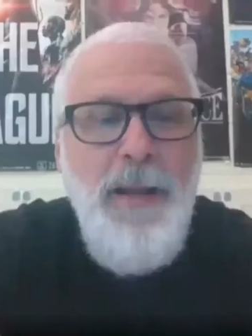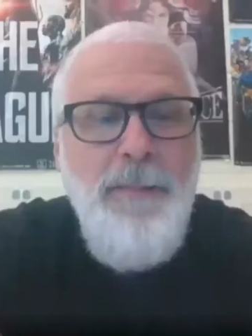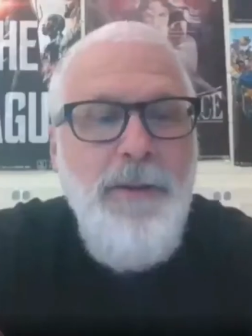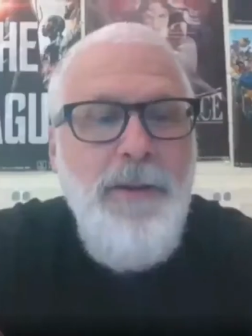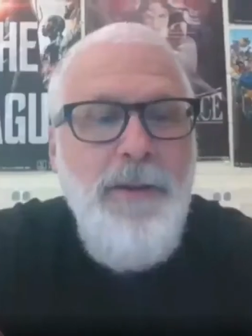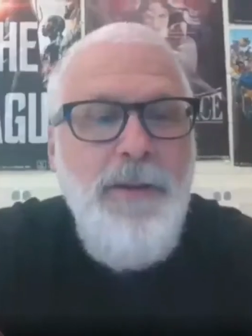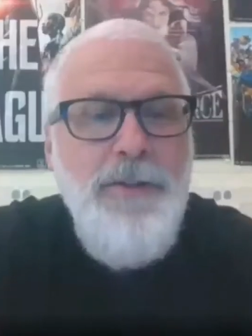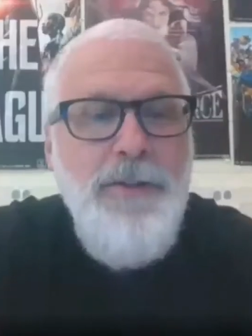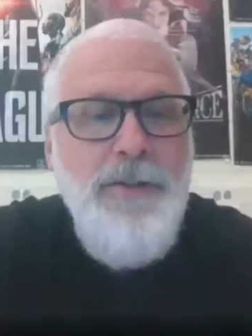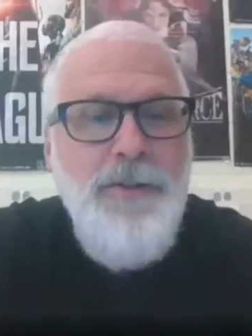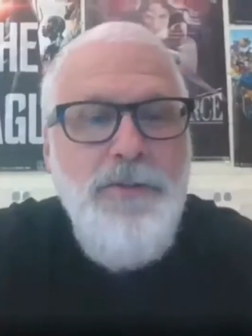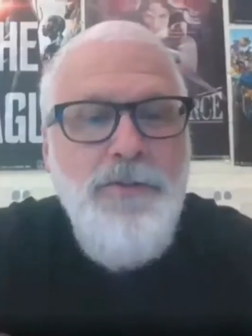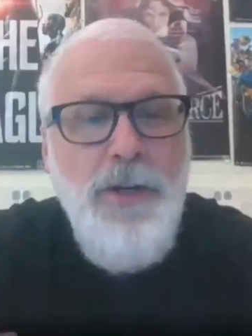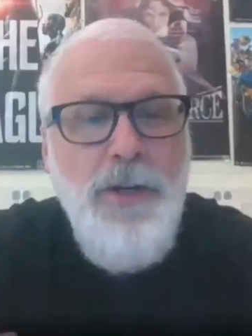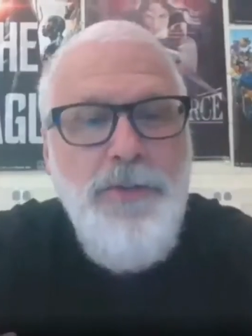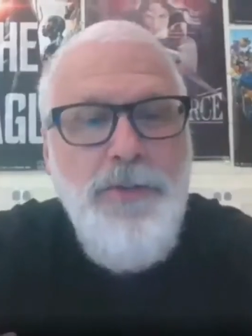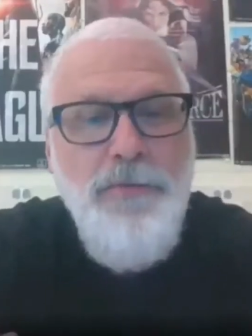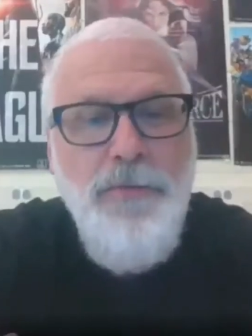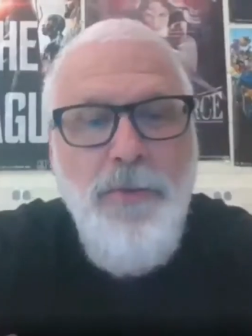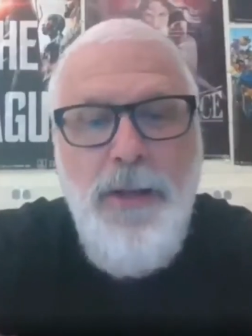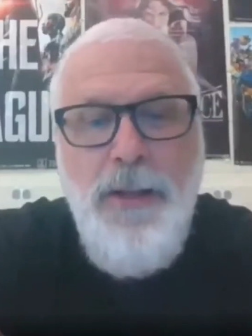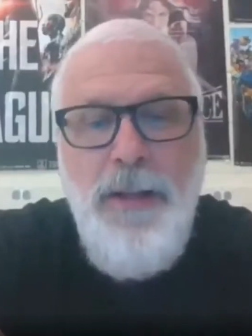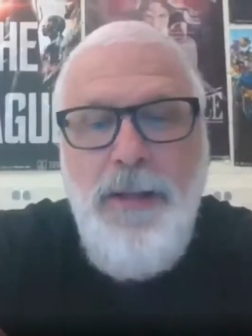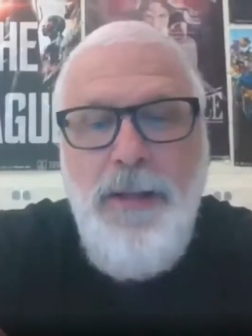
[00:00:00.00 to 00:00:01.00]
name is Rich
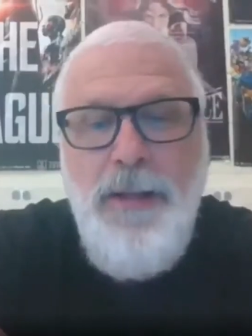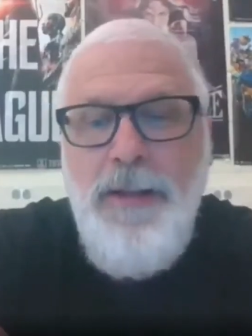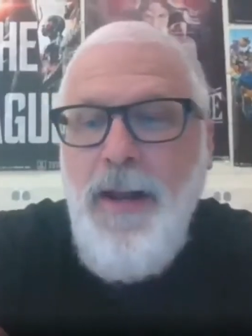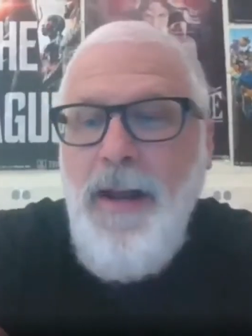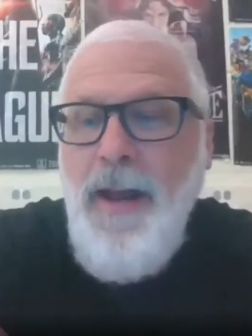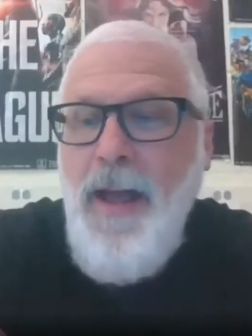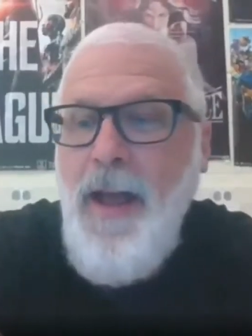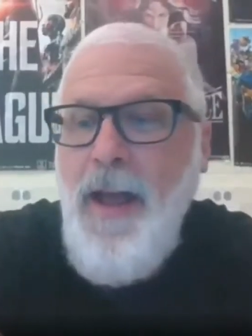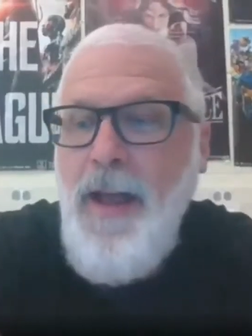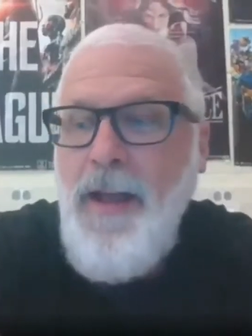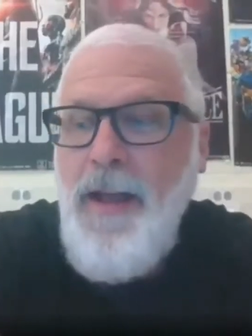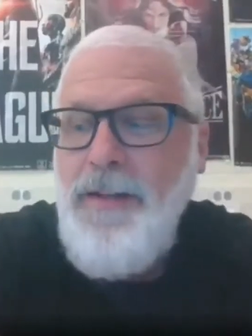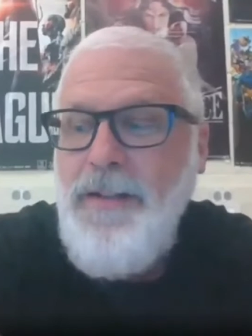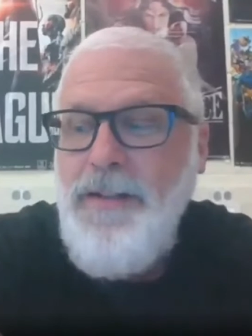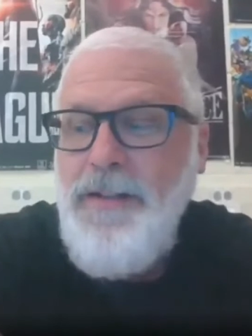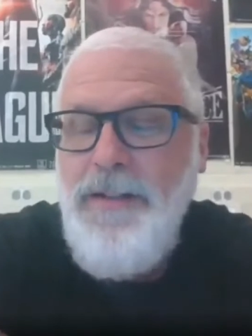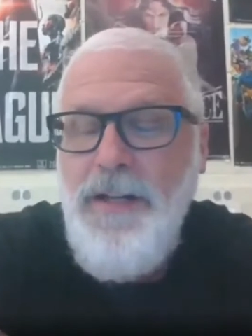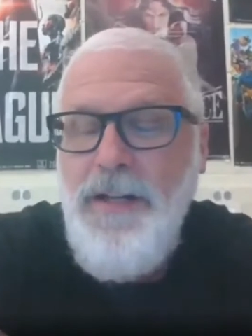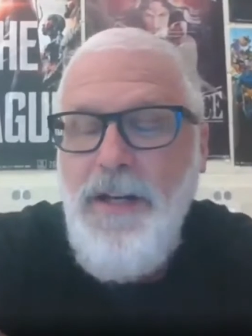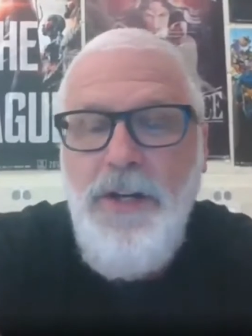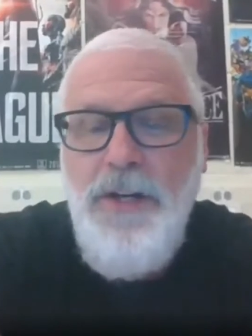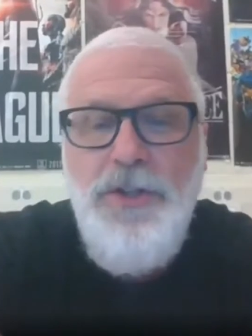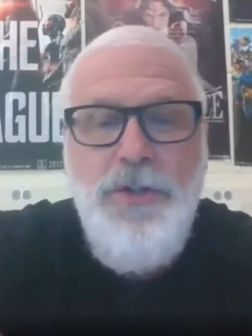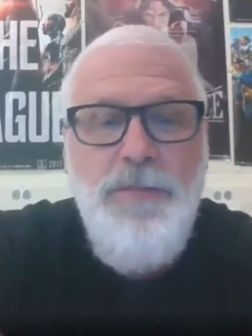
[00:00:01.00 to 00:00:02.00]
Freeland, and I
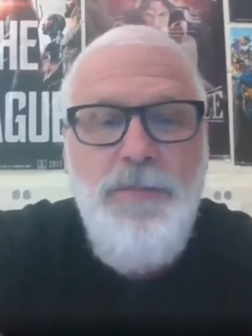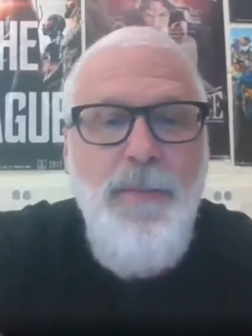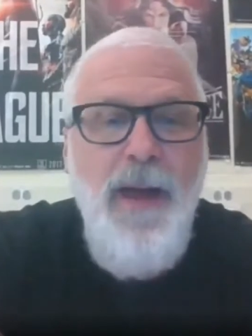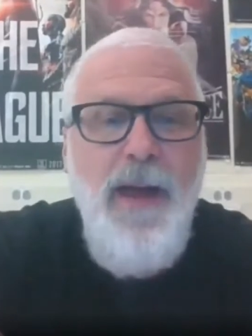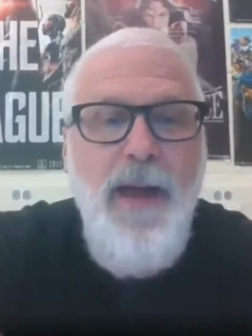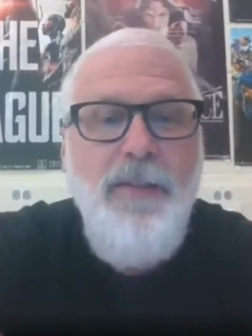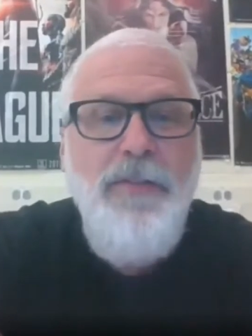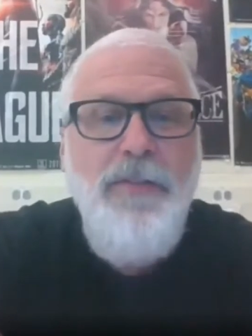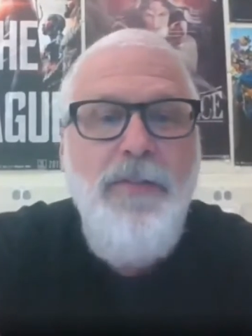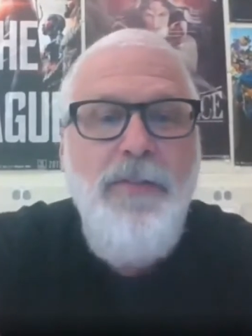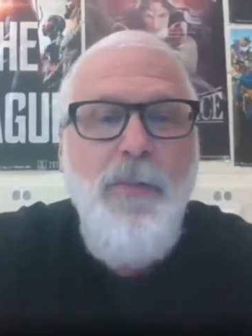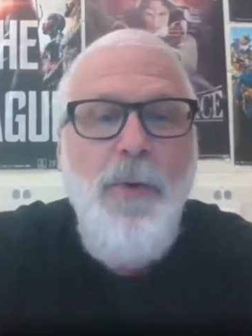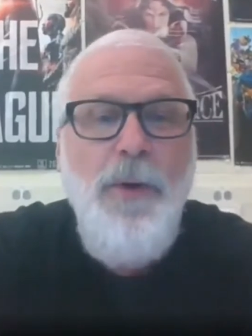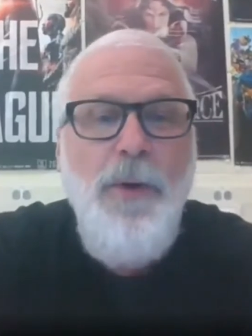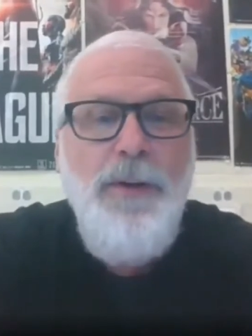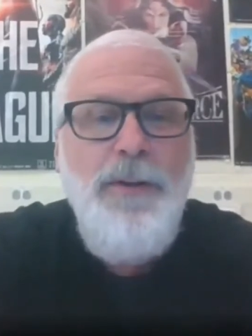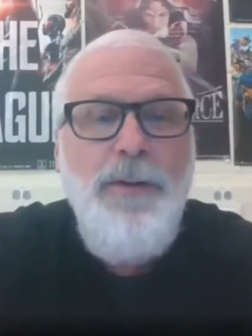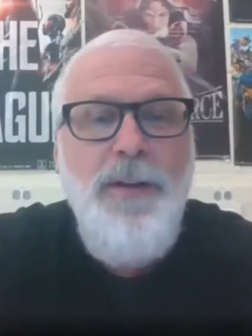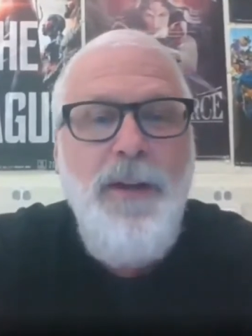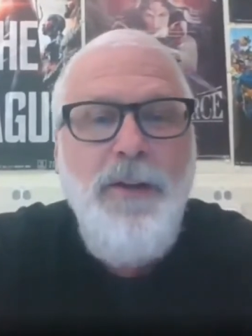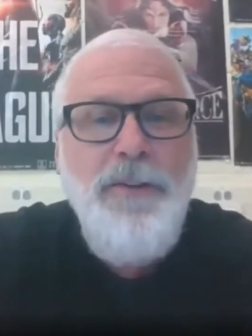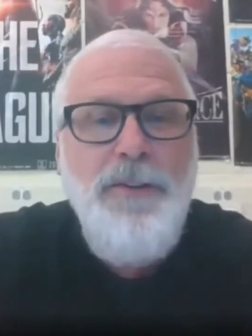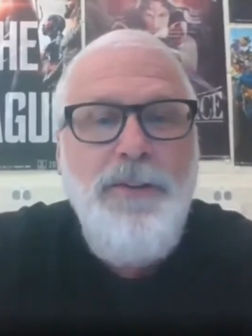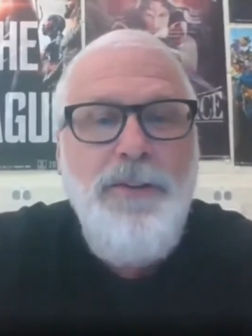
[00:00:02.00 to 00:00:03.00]
teach Math
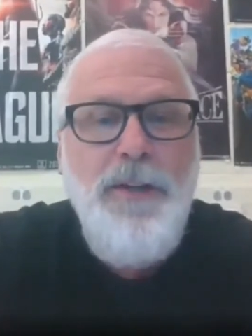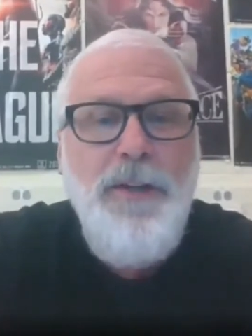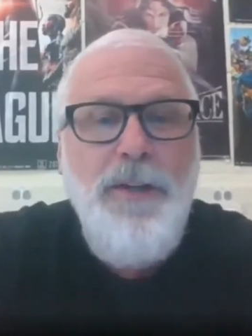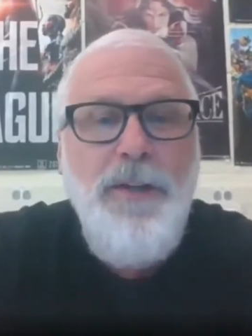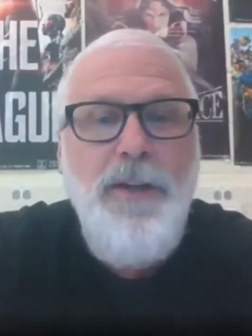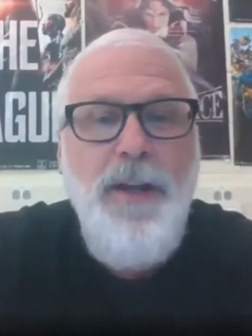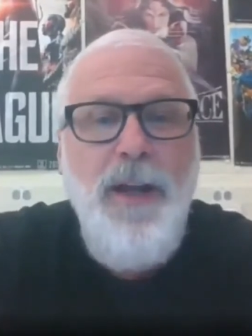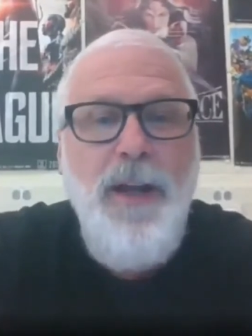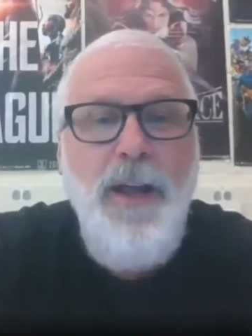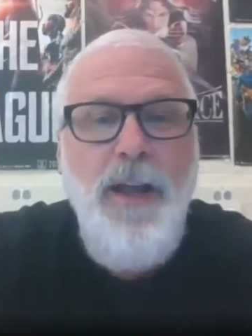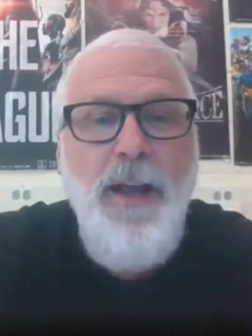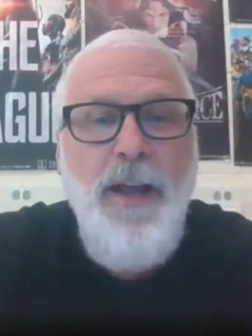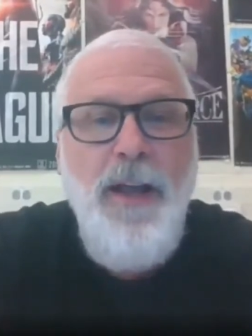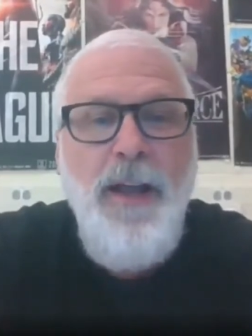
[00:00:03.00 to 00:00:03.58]
1 Delta